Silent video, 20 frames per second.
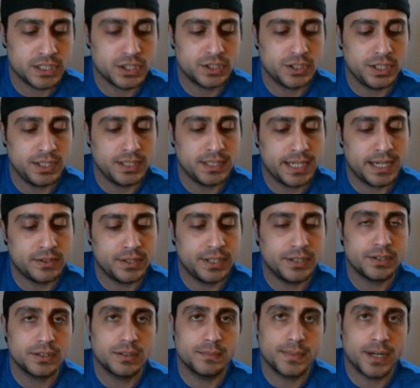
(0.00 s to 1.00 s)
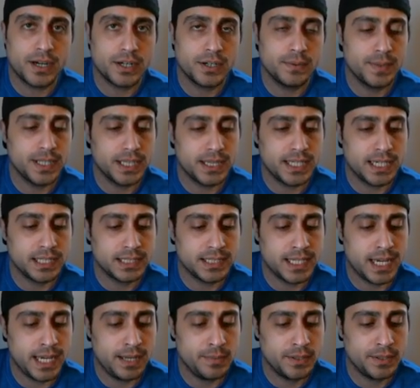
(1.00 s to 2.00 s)
sheet down here at the bottom, hit that
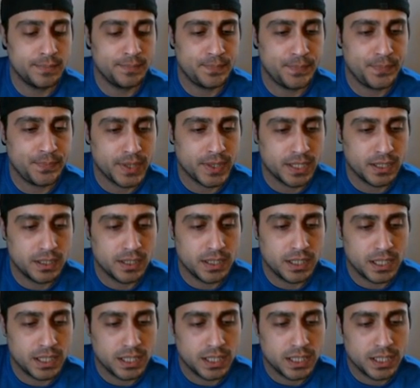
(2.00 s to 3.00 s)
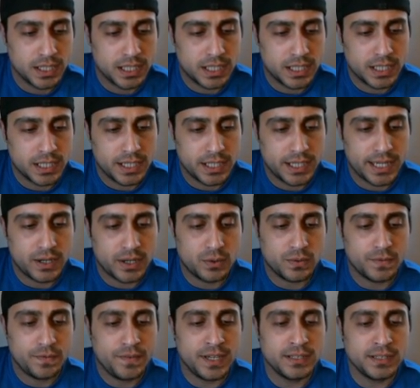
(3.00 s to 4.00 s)
tab. Now,
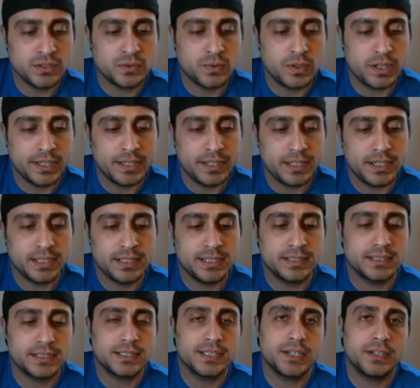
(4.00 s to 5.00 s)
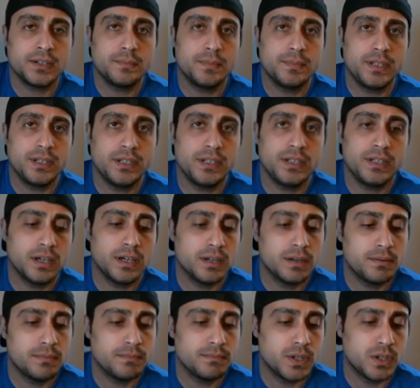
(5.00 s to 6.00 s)
phase one is gonna be
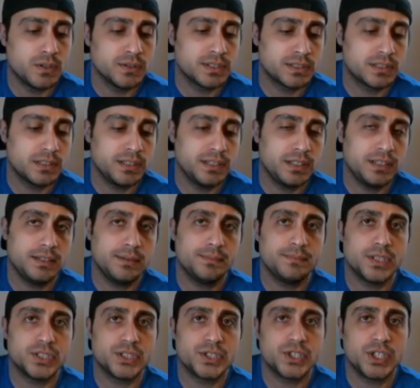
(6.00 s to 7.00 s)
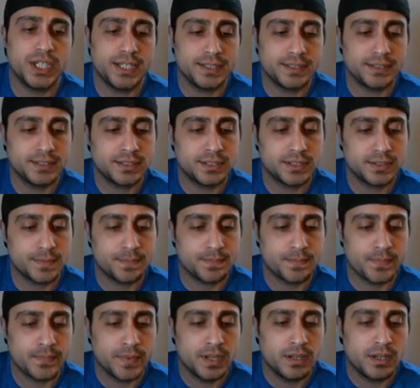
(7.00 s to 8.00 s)
mostly machines,
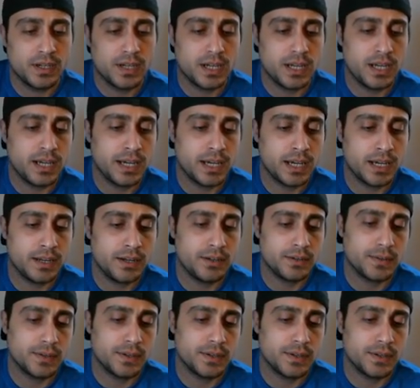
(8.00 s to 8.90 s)
and